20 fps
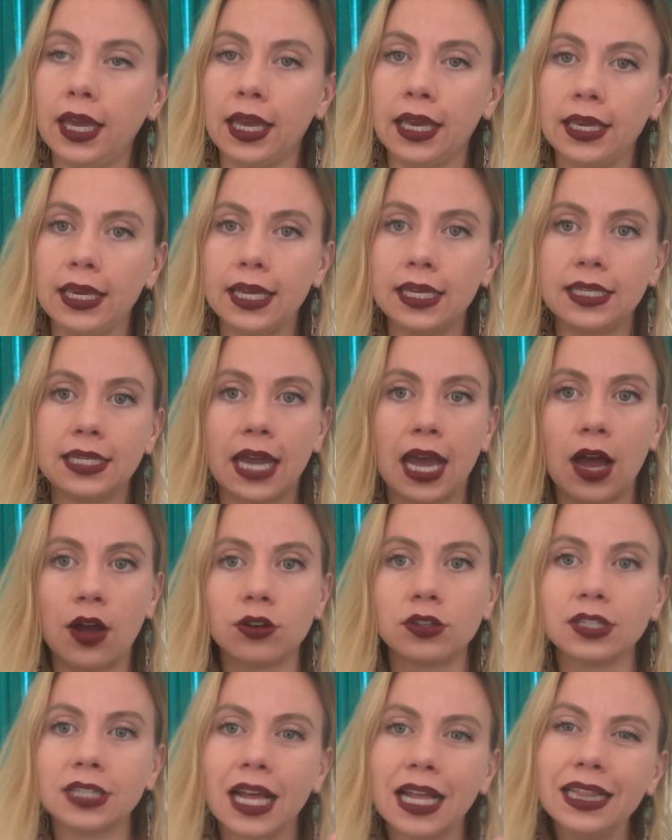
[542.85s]
and get
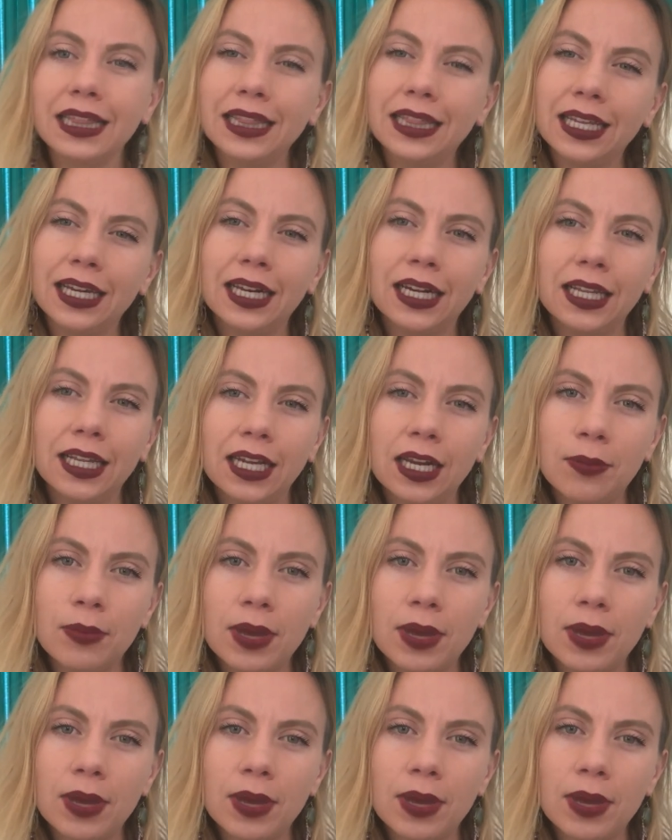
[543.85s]
down to that little itty